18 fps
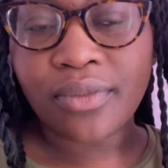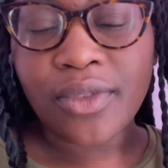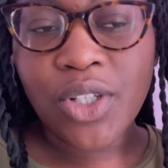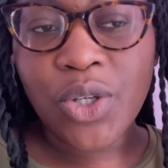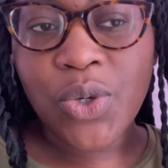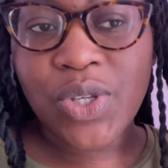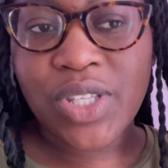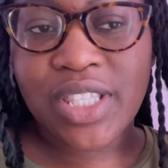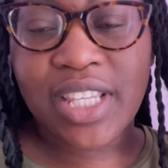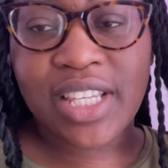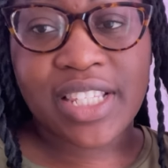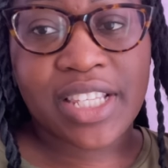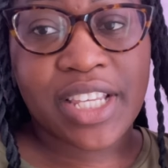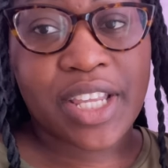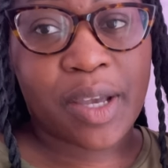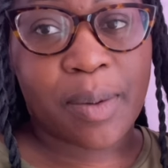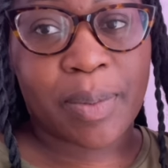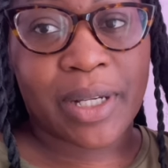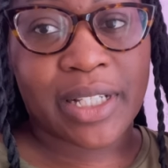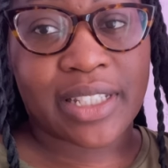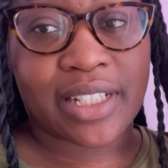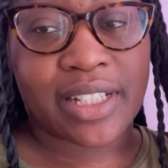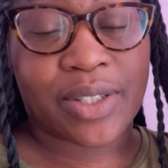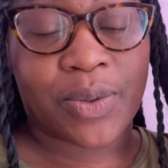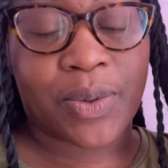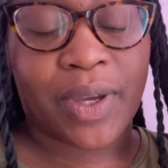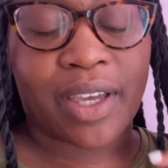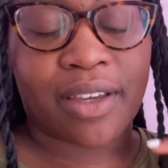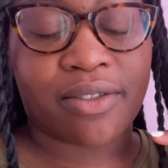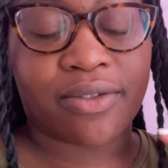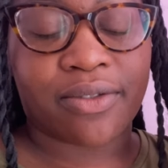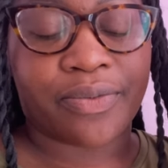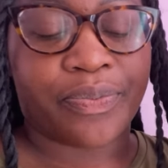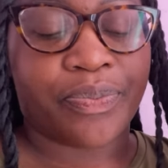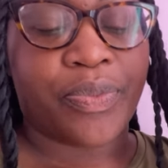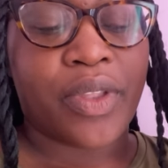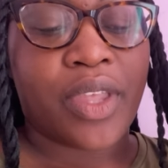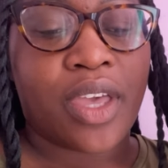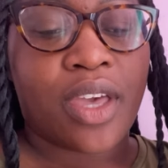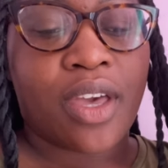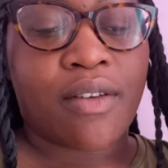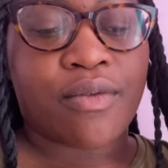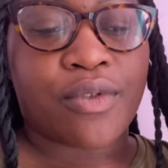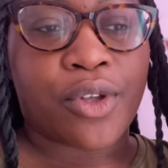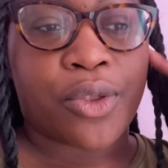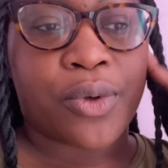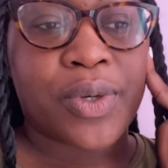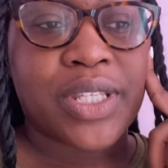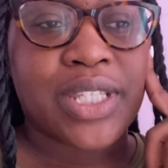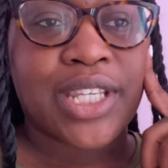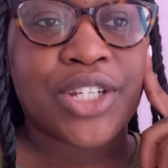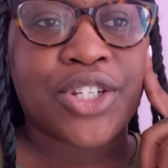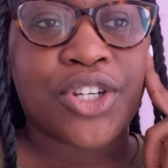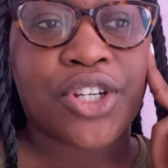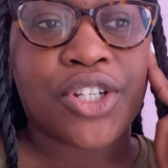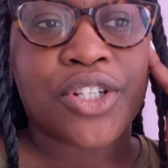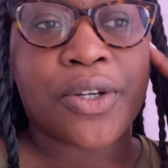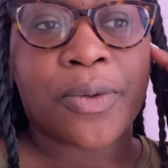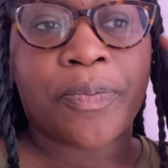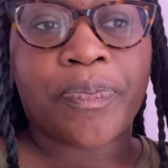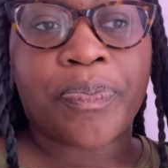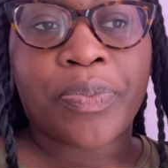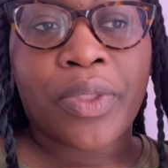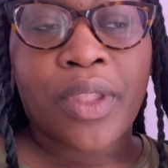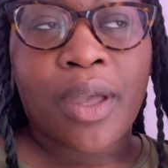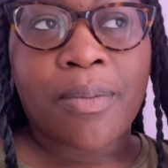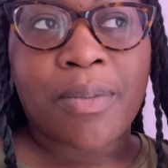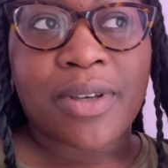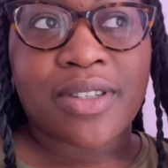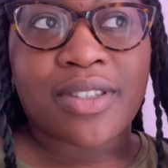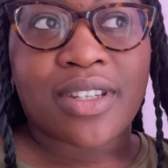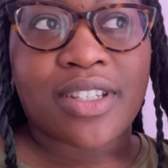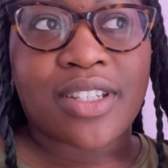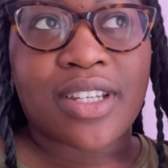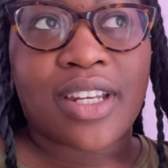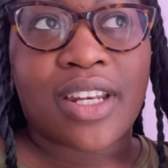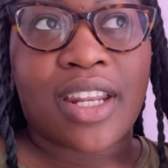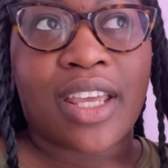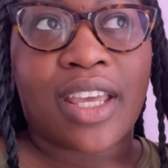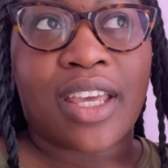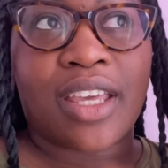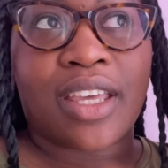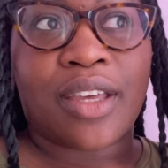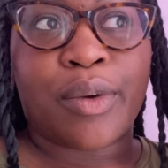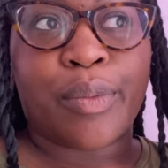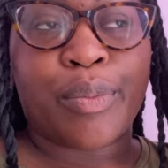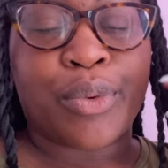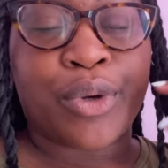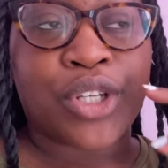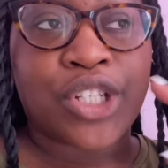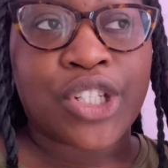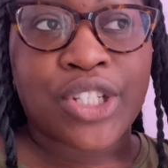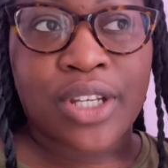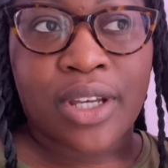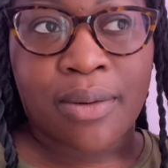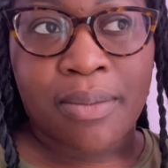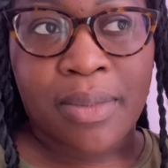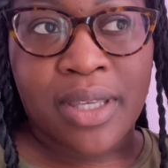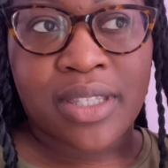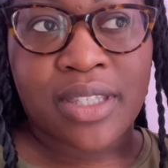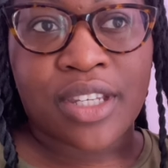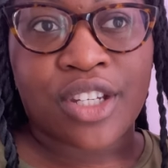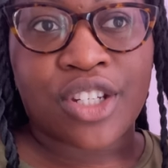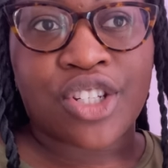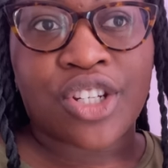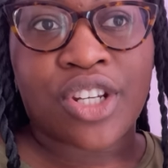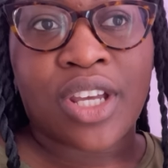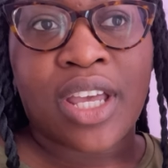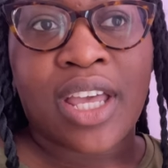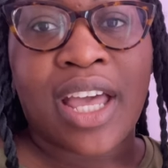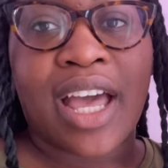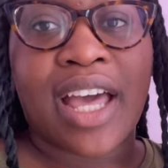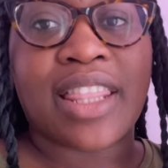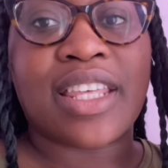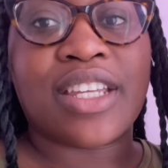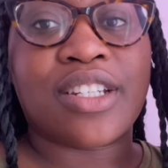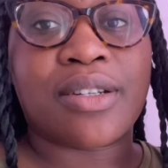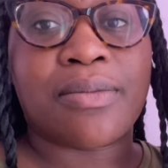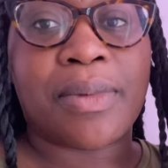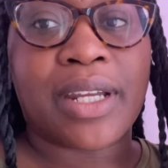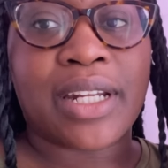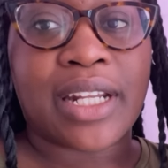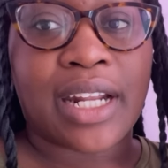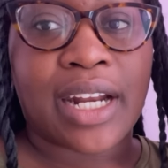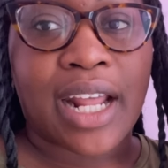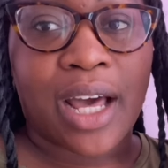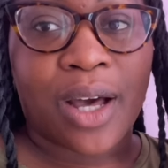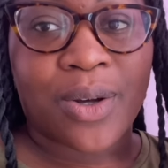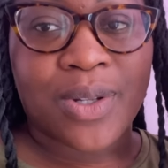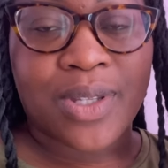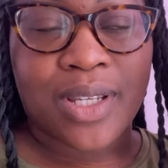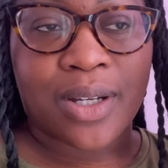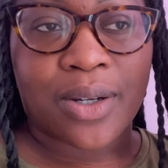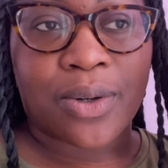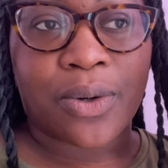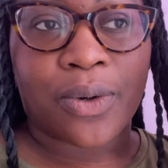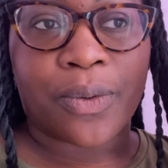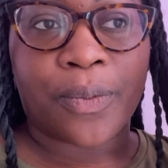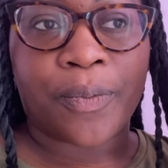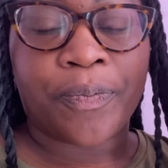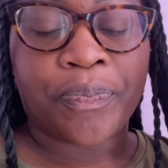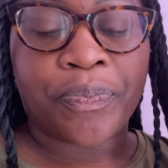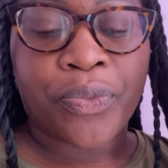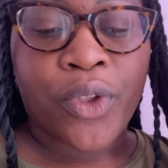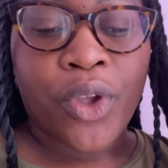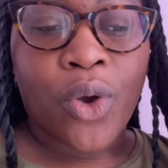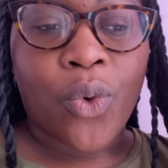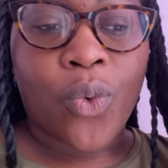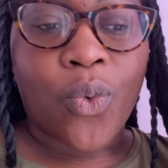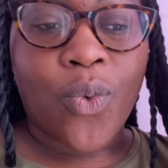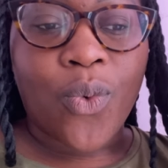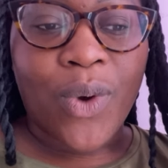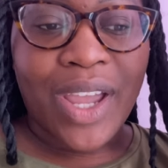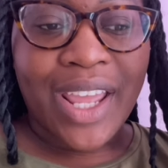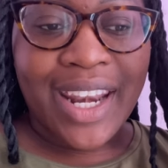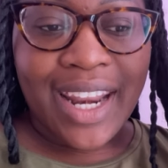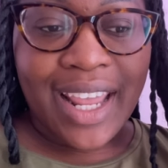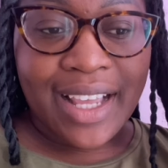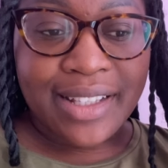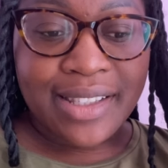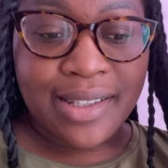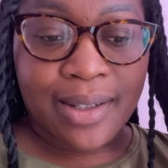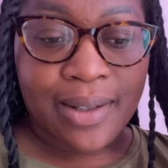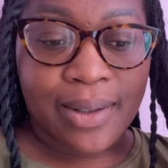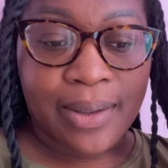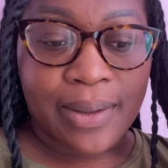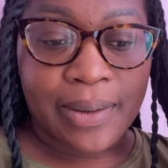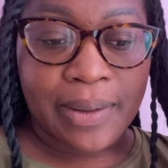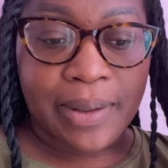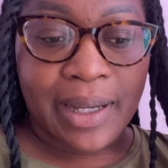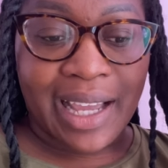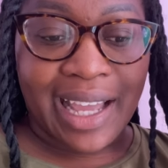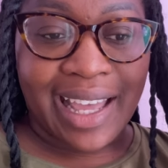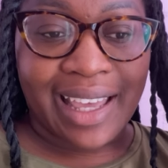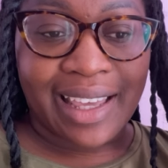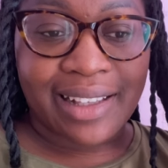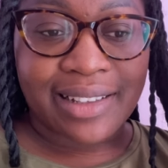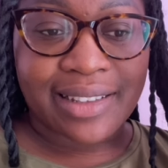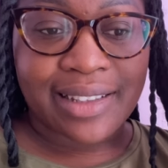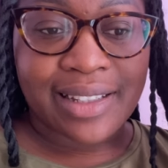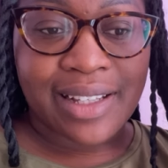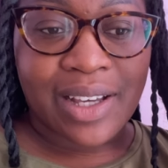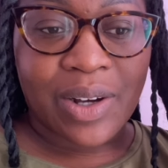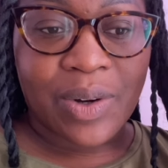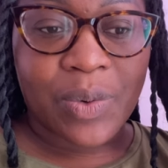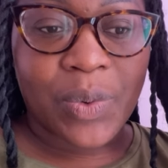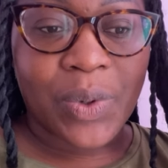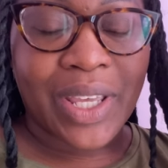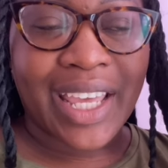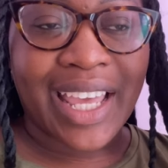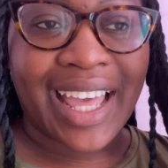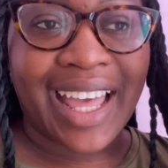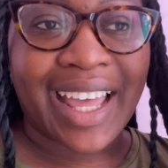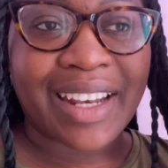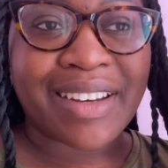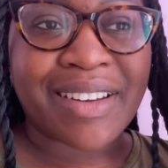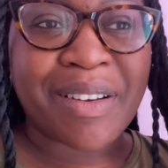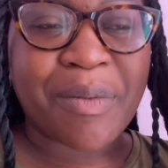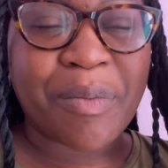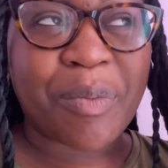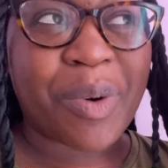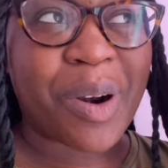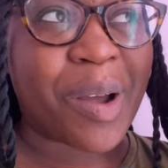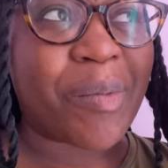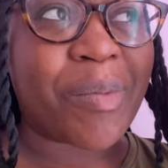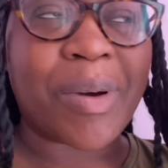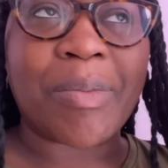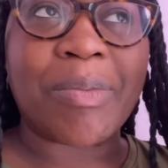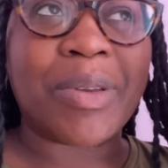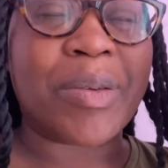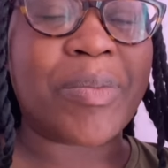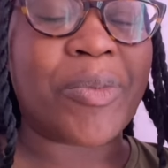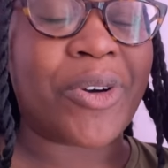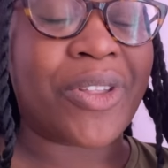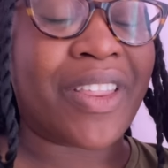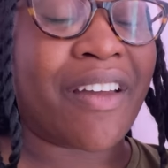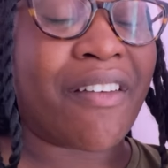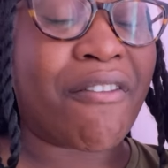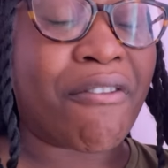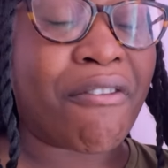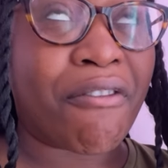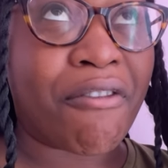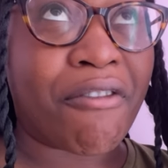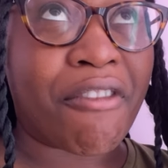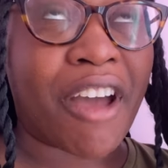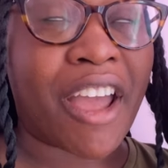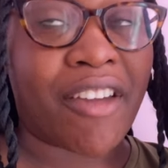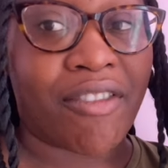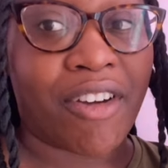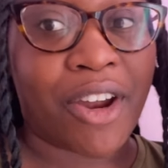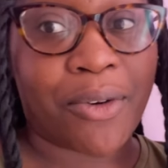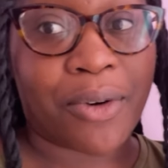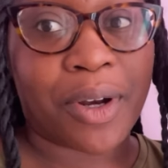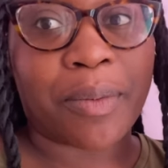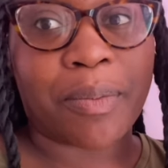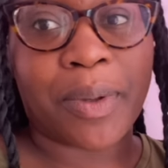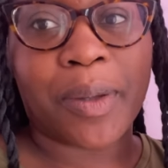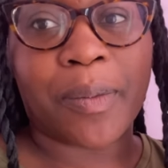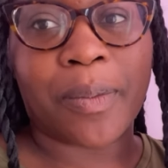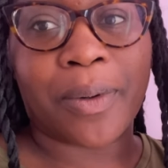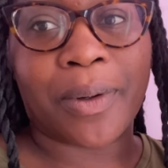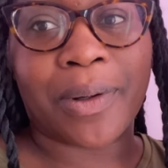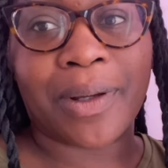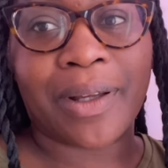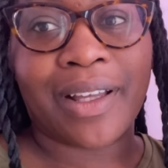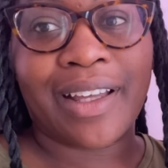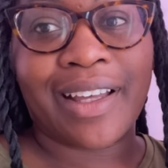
who is the senior pastor's wife for 3C Church, Pastor Shanae preached her message, and then she made an altar call. When I tell you guys, we had probably more than 500 people